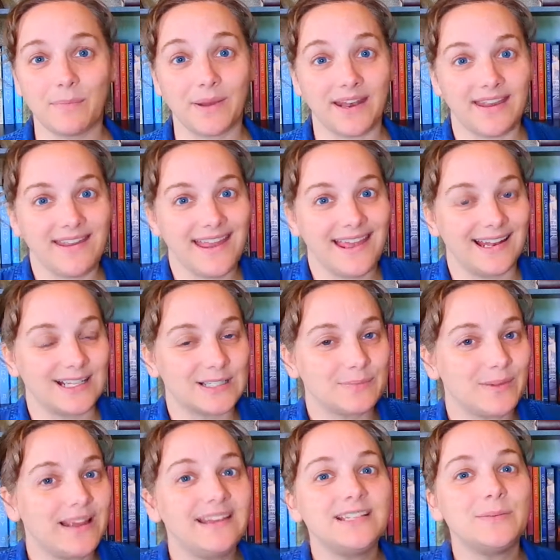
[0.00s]
but he can't
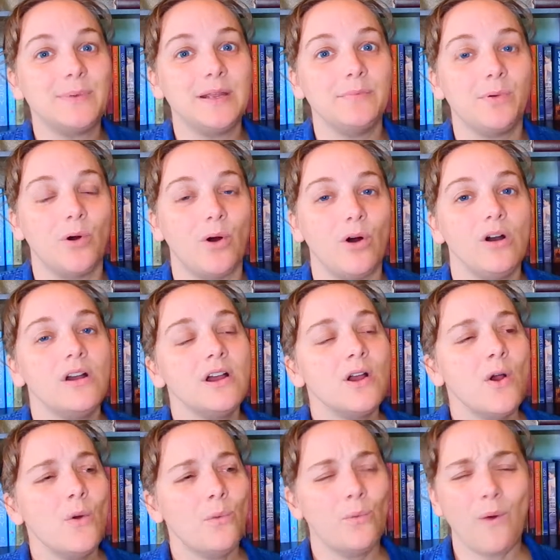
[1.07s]
explain to people
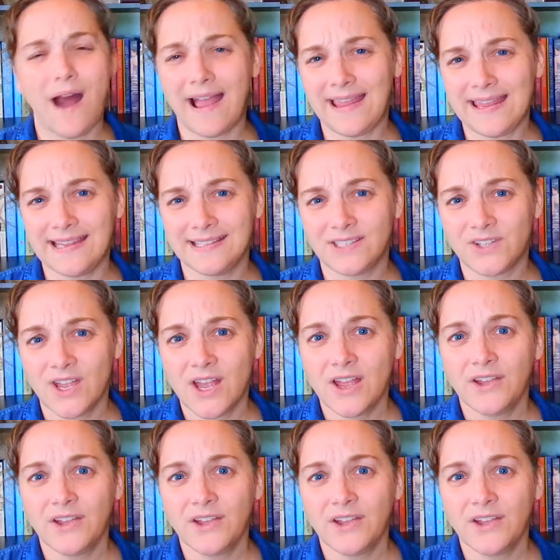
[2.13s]
why he's